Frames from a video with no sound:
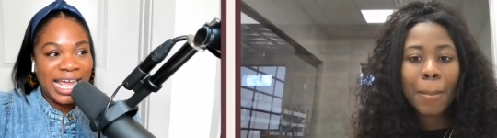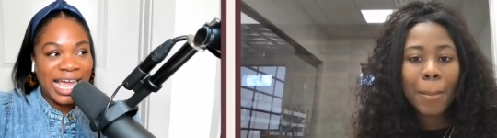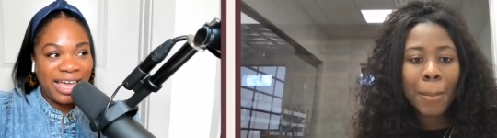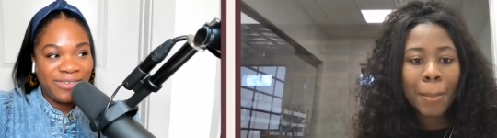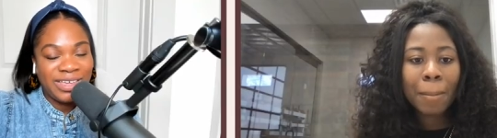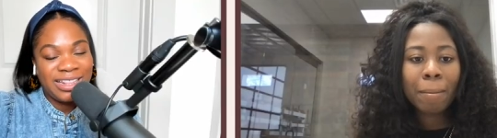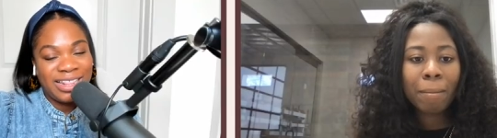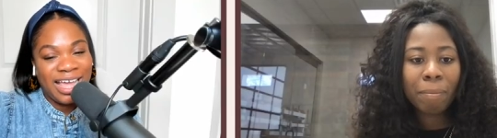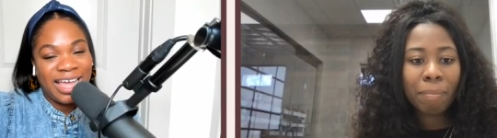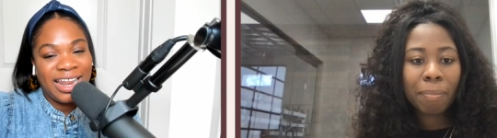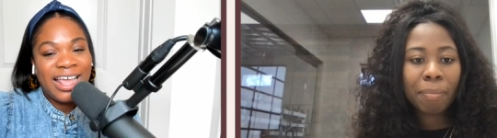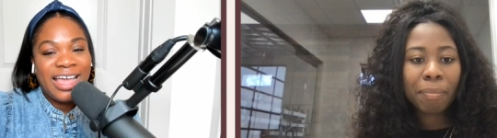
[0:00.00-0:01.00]
Speaker 1: having
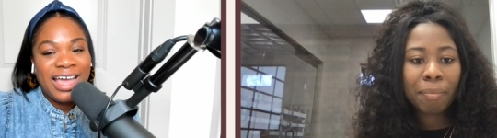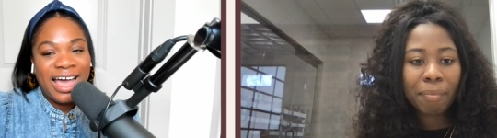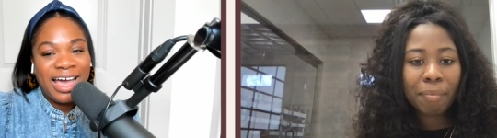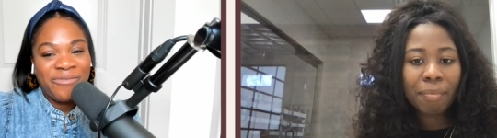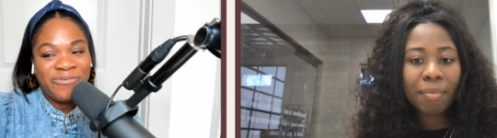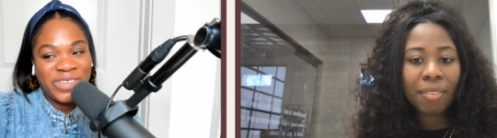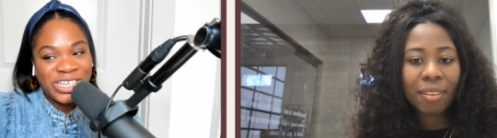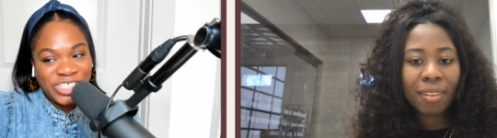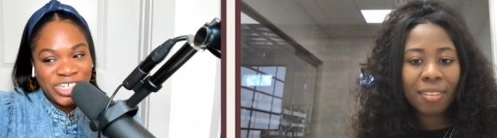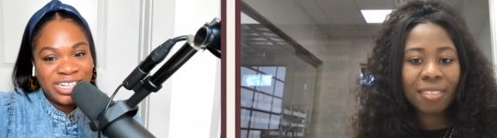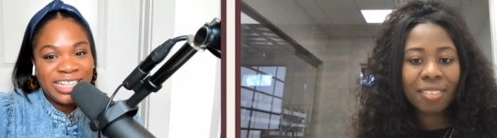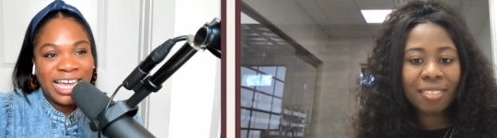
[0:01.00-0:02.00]
that
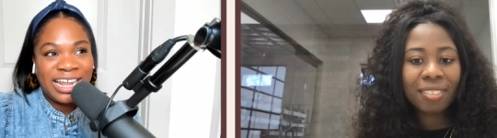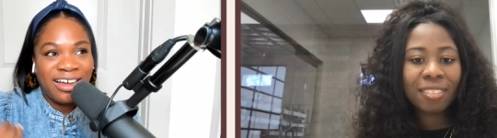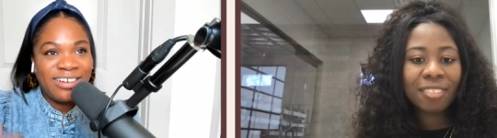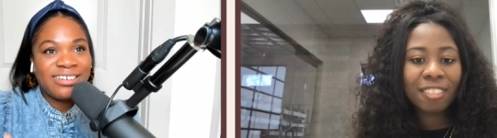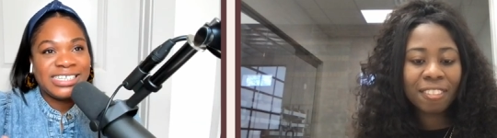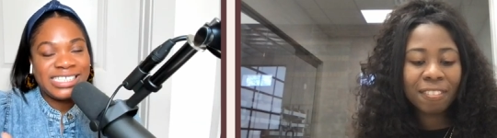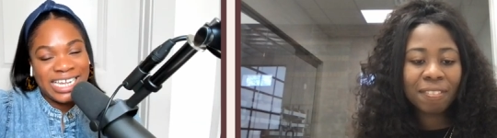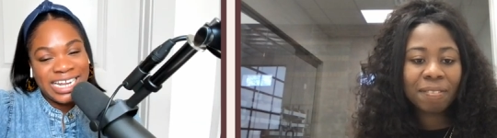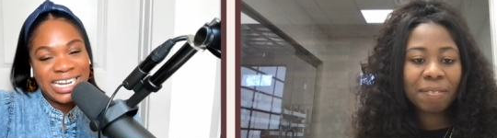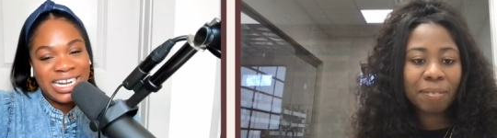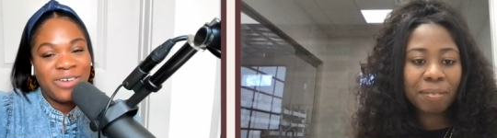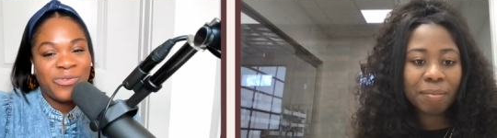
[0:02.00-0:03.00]
vision, that understanding
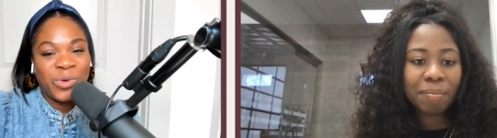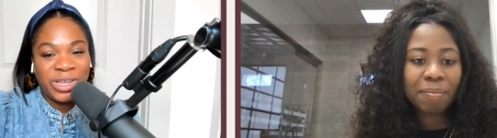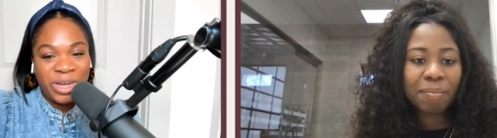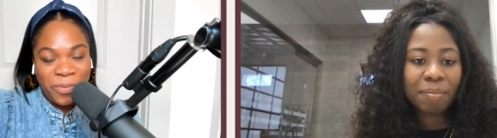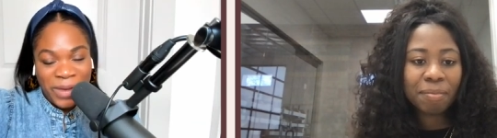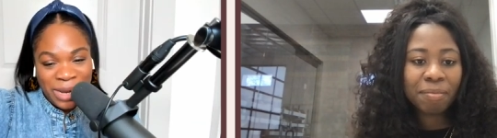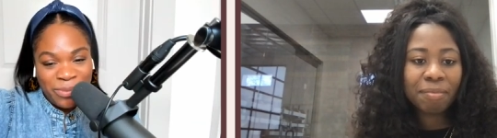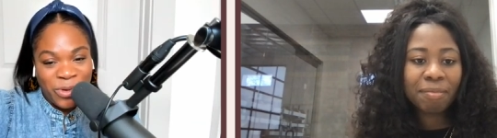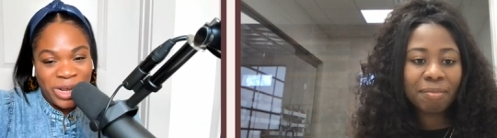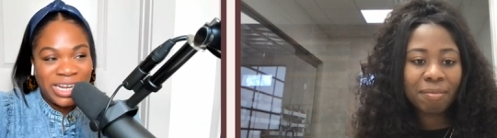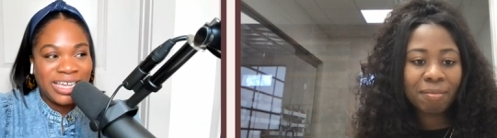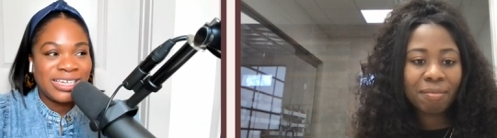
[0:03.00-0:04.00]
of what your pain
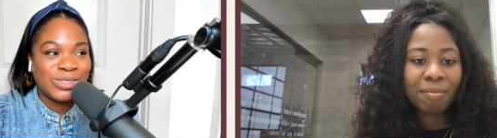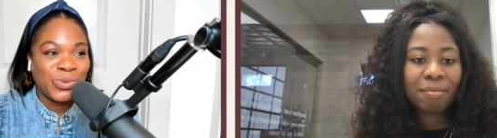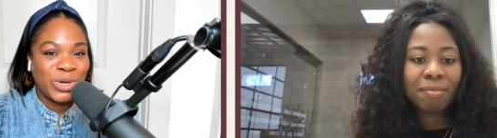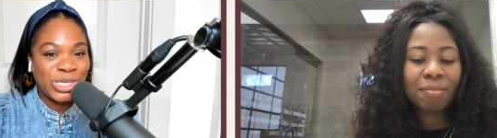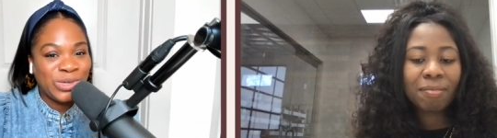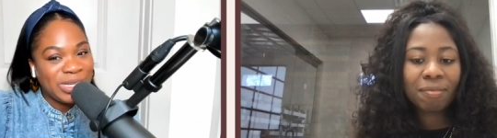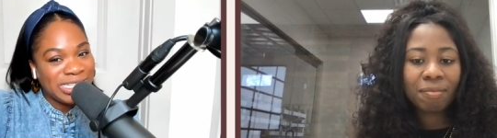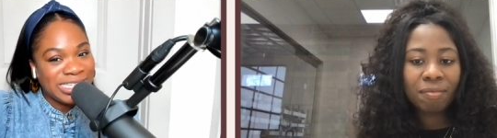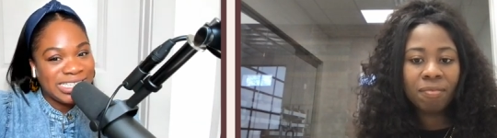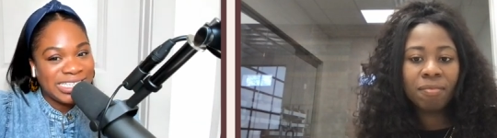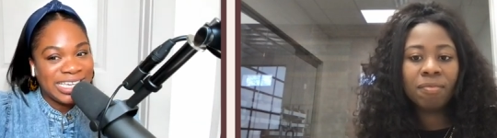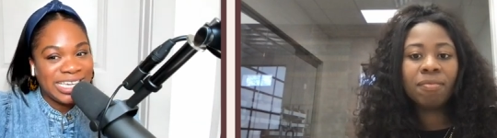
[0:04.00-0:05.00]
point is, what you need to
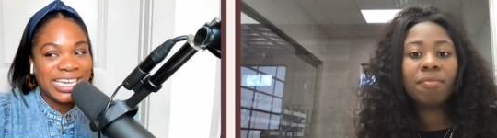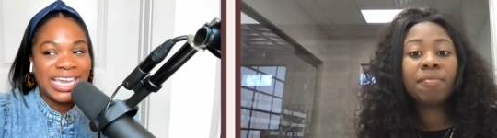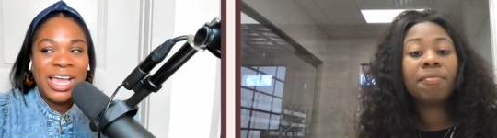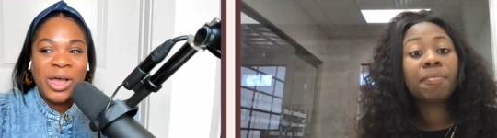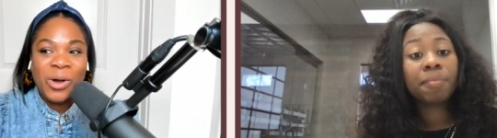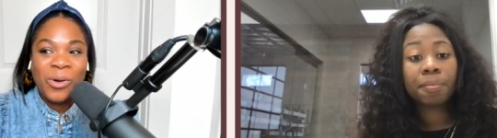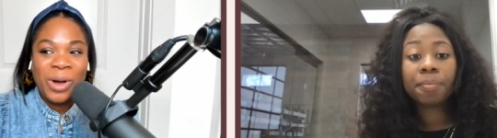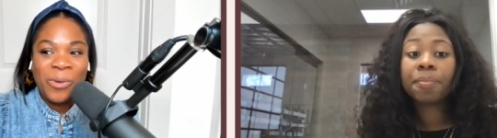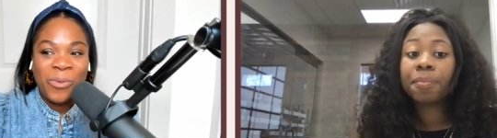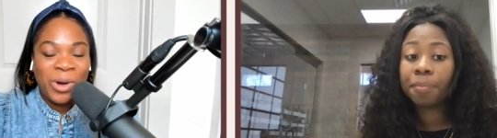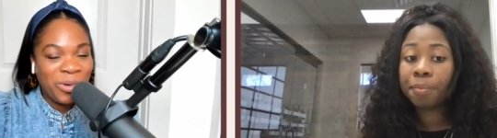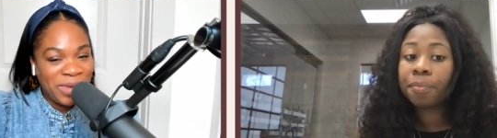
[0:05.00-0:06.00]
see,
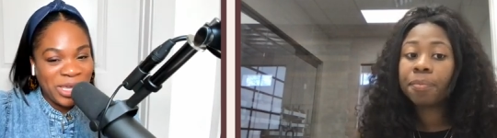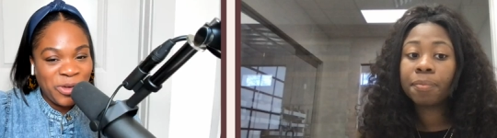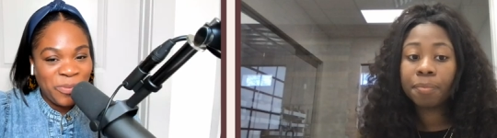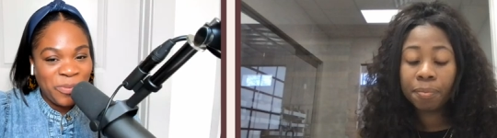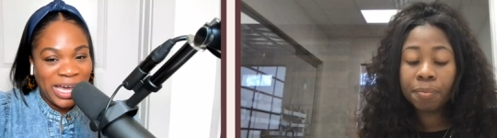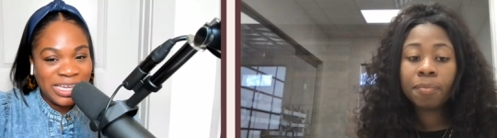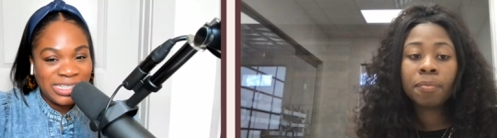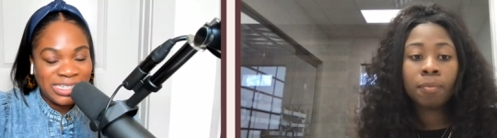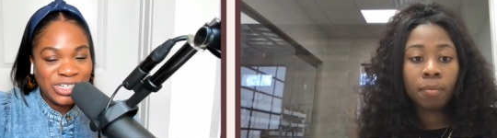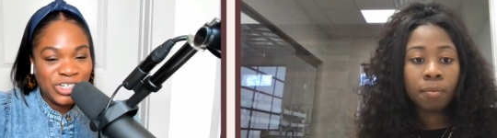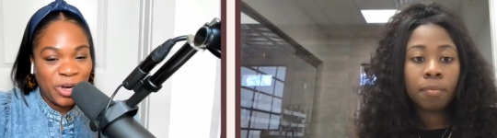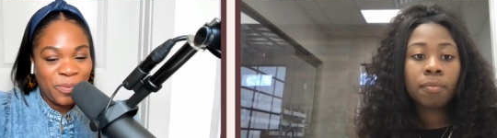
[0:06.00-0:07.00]
what would make you buy a
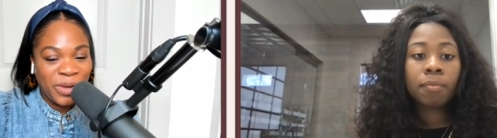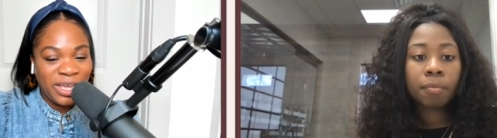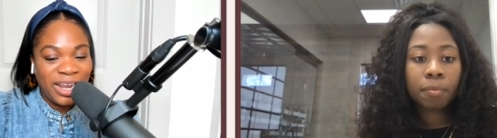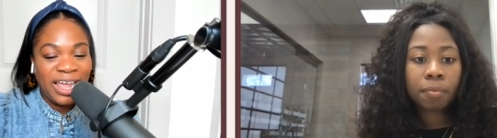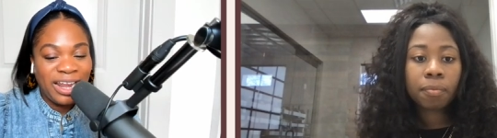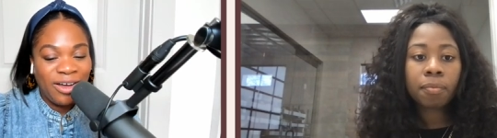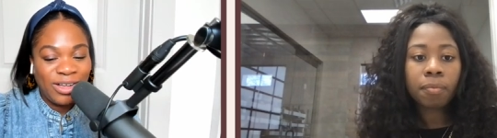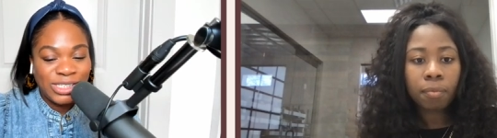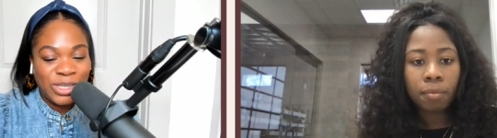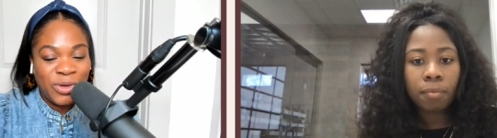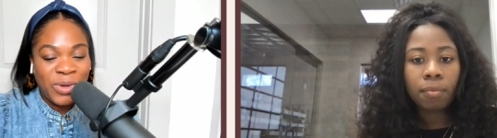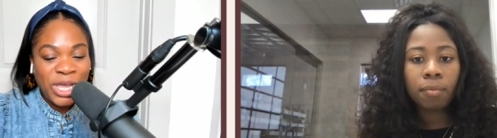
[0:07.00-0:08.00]
t-shirt bun, and
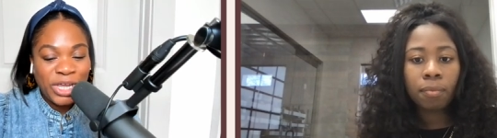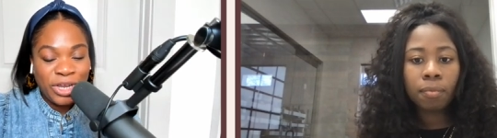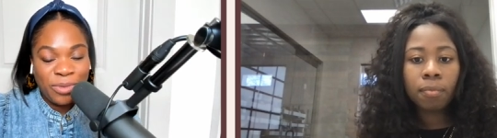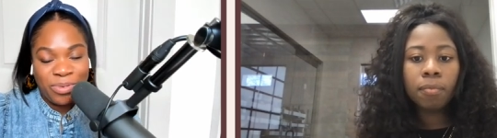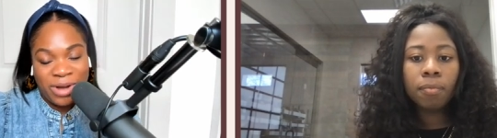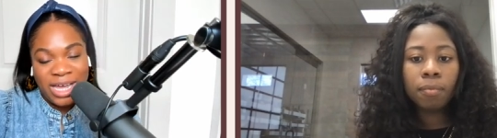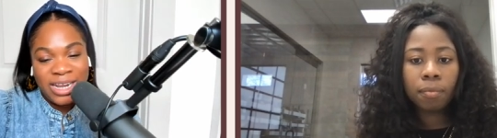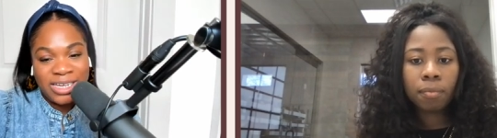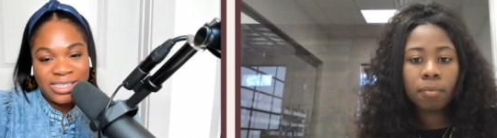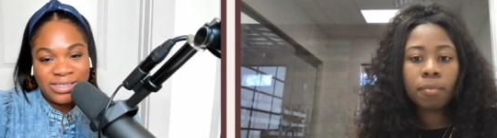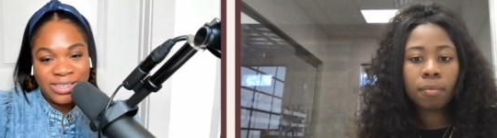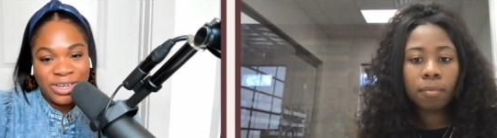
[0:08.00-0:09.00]
also your
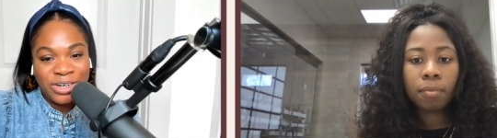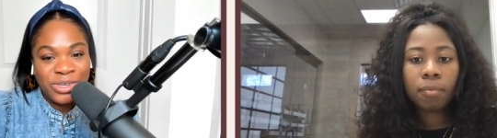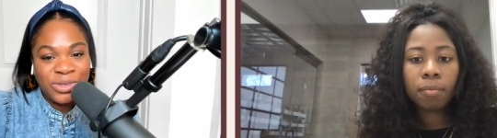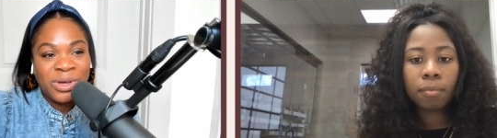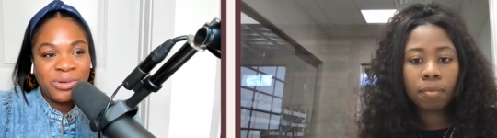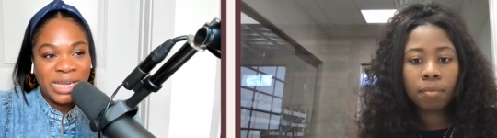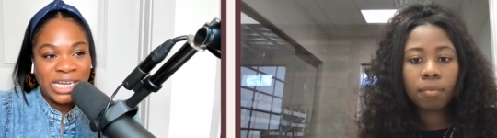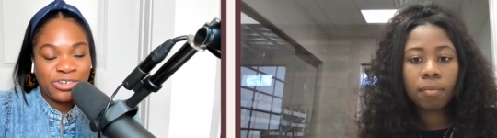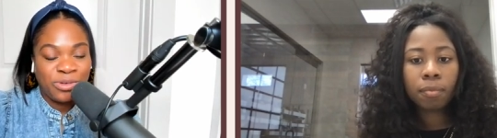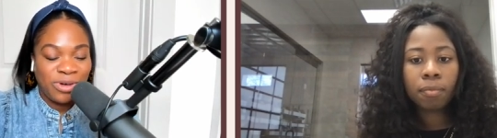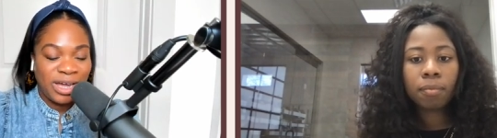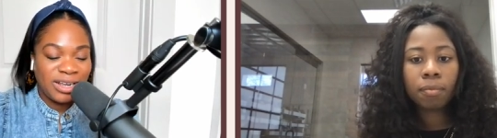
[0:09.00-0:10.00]
products, your You Go Natural
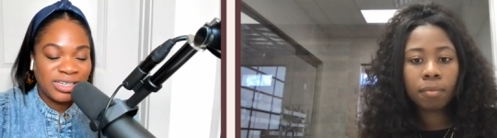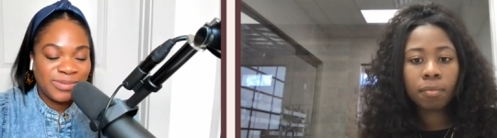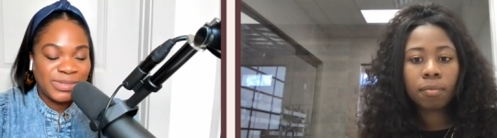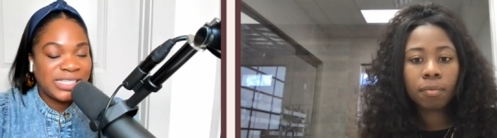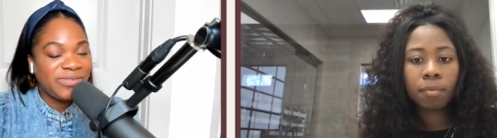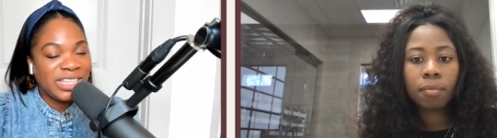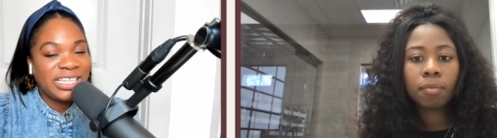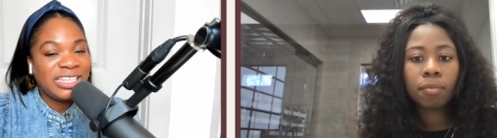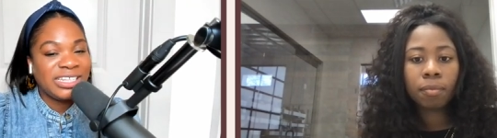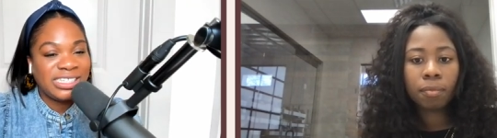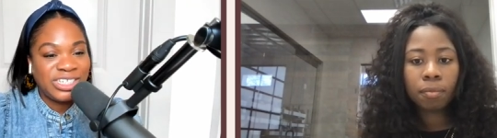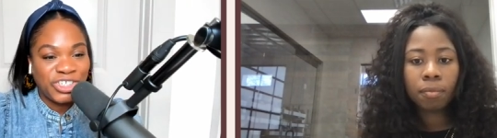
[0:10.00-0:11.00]
products, specifically the
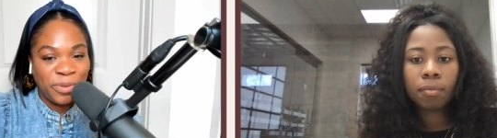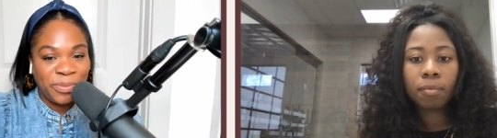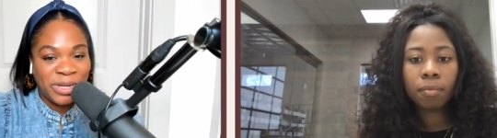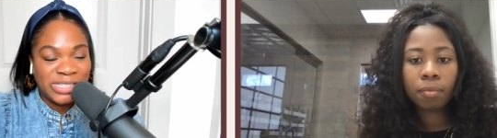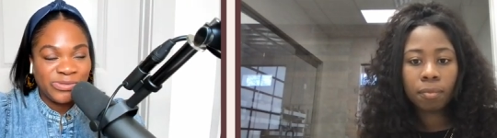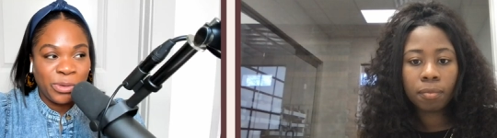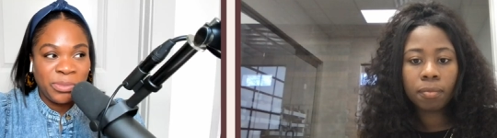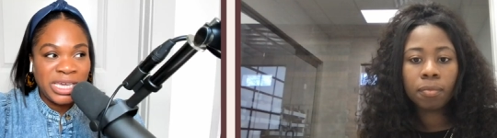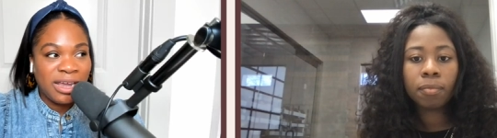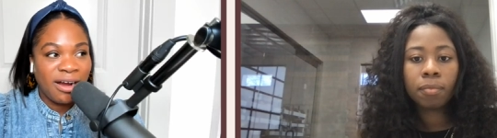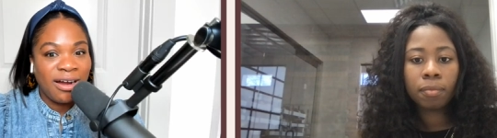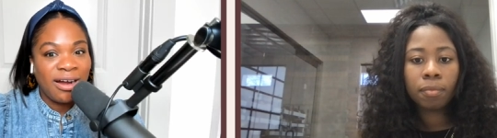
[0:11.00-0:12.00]
t-shirt buns for me
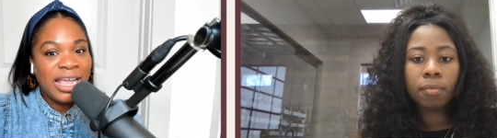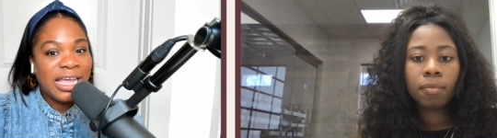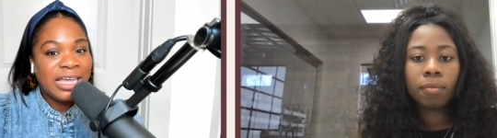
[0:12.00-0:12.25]
are